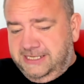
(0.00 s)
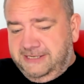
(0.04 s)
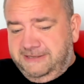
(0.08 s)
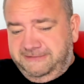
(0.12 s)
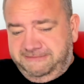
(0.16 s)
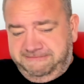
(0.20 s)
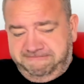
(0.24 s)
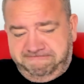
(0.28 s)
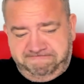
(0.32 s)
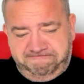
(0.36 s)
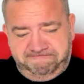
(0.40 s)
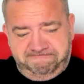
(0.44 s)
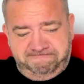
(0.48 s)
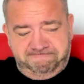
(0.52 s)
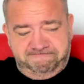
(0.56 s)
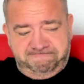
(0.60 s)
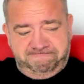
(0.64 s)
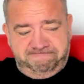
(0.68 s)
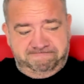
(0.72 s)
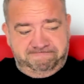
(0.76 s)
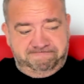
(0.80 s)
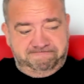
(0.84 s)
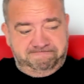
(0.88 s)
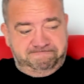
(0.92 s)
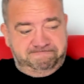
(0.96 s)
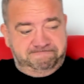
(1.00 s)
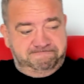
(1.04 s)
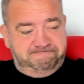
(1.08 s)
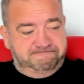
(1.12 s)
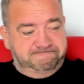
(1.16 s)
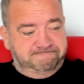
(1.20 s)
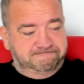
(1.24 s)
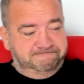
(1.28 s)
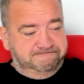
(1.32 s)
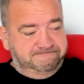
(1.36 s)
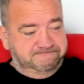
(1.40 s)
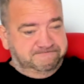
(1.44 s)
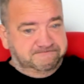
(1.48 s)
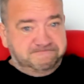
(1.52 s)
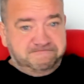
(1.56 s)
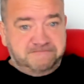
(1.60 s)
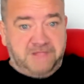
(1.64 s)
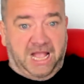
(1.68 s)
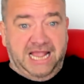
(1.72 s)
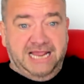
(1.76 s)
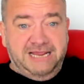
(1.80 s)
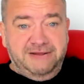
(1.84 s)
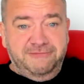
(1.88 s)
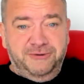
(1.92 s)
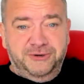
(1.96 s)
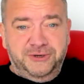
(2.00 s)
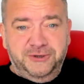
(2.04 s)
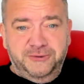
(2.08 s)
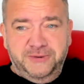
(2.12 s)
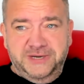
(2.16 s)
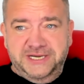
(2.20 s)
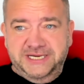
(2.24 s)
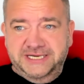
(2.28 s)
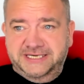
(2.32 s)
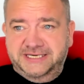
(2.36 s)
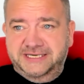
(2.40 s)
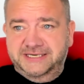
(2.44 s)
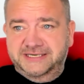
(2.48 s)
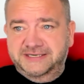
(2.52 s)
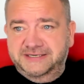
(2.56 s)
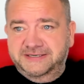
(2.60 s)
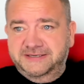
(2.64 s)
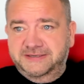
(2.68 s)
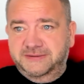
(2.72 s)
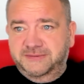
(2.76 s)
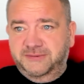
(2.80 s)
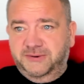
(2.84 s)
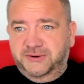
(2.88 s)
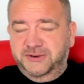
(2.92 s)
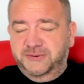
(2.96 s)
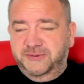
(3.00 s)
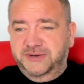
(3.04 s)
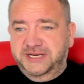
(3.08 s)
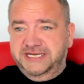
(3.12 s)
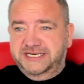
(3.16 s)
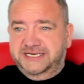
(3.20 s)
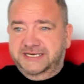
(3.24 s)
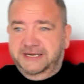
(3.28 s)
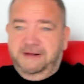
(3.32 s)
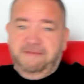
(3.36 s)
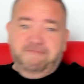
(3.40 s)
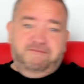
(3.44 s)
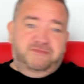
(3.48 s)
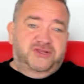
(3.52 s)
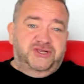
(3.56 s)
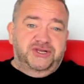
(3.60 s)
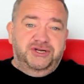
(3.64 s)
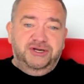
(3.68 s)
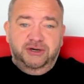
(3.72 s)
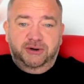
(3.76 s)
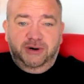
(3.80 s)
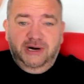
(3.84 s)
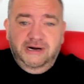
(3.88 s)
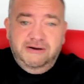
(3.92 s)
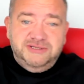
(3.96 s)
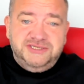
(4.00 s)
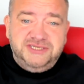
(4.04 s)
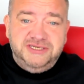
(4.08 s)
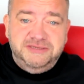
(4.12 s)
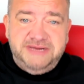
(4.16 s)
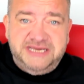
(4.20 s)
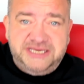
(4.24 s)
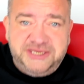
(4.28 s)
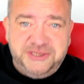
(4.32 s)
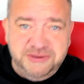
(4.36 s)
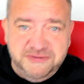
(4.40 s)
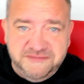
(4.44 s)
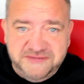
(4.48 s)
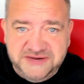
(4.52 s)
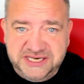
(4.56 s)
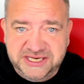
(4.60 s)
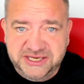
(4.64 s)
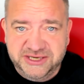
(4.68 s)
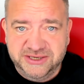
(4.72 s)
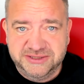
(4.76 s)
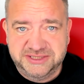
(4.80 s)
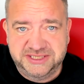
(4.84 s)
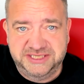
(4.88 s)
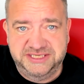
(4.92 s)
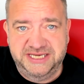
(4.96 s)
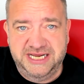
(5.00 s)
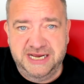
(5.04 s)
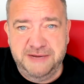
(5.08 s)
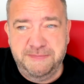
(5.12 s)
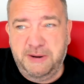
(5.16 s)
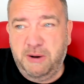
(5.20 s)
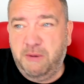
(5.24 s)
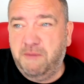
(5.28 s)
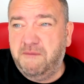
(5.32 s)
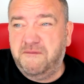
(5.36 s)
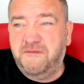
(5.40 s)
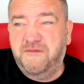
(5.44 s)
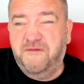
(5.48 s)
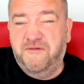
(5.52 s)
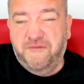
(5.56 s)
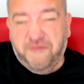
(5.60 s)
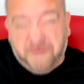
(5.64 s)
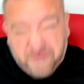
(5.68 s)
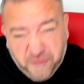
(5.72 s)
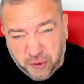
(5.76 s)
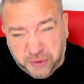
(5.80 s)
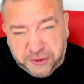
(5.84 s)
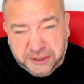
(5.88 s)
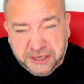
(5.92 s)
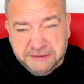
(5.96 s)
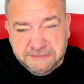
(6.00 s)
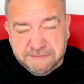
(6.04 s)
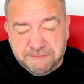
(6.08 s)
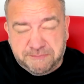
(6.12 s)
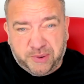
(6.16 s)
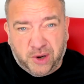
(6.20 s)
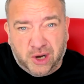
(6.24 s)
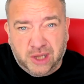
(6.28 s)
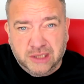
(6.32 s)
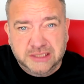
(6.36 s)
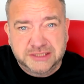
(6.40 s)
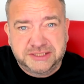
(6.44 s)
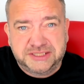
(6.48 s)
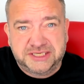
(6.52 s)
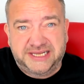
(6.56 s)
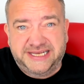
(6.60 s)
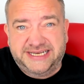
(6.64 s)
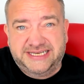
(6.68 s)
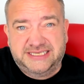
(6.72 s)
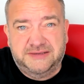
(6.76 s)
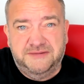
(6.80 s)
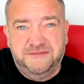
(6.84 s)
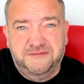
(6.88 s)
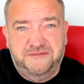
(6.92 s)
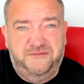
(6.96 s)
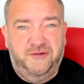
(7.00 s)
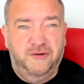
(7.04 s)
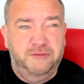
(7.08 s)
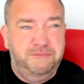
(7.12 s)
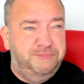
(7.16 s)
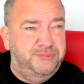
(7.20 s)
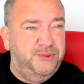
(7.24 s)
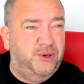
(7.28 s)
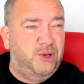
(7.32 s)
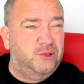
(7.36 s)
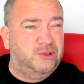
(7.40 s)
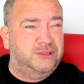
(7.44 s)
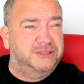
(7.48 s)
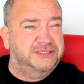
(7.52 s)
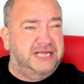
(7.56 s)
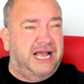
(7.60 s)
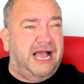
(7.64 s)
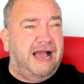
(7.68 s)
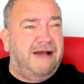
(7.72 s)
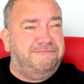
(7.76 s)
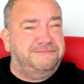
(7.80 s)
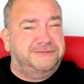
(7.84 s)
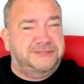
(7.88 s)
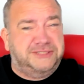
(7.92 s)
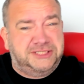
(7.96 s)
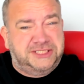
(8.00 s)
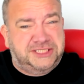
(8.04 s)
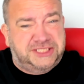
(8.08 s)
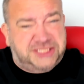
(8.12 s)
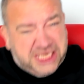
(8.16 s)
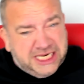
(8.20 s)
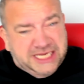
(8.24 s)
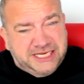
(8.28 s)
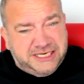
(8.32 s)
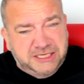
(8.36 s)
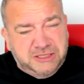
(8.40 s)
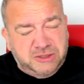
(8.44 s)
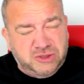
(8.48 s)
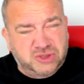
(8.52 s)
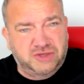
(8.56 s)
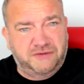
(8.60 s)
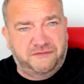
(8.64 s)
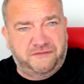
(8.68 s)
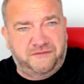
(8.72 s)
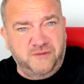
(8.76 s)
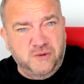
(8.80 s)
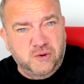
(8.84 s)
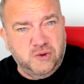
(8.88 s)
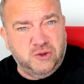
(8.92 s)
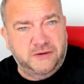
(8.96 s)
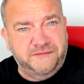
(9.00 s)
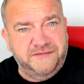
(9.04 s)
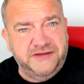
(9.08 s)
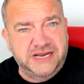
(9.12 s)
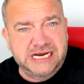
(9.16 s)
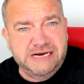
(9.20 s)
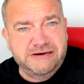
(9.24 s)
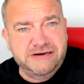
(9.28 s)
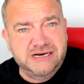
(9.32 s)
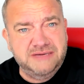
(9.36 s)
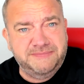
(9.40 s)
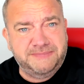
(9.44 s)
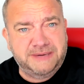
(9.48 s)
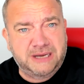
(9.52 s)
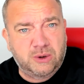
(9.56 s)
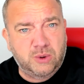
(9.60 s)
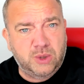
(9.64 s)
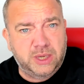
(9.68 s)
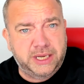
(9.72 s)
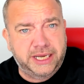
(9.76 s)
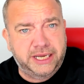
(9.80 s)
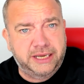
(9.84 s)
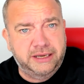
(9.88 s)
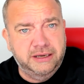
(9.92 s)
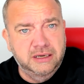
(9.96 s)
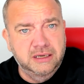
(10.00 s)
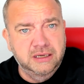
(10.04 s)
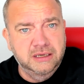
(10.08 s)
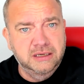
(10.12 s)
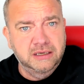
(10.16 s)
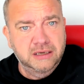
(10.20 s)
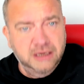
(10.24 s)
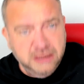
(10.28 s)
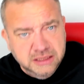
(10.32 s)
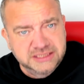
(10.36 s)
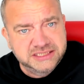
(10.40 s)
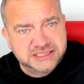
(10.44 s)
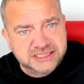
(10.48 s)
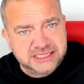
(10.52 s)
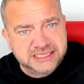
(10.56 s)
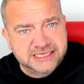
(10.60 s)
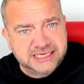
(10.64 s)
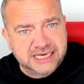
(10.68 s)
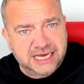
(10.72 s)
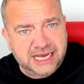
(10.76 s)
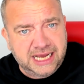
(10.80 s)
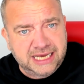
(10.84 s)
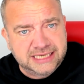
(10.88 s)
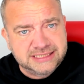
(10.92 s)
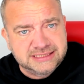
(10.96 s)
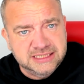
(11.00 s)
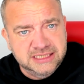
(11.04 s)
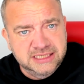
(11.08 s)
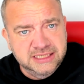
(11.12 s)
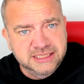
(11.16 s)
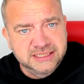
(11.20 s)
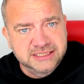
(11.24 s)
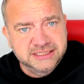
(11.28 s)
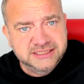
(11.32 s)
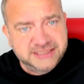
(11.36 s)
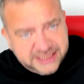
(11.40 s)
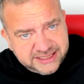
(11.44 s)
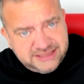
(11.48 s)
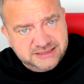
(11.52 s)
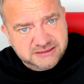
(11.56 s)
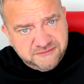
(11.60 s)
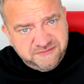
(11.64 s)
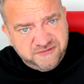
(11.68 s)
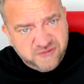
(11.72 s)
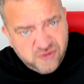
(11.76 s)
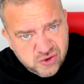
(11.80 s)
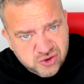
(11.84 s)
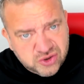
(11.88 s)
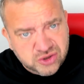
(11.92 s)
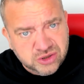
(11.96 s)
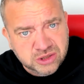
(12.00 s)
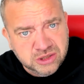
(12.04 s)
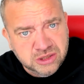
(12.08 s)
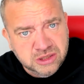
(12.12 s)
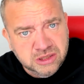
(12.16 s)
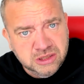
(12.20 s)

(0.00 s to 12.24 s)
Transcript: Mmm. Hey, what a week. What a week. Do you know what? I was going to make you a video today about fucking politics and football because I'm sick to fuck of hearing about it. Honestly, guys, sick to fuck.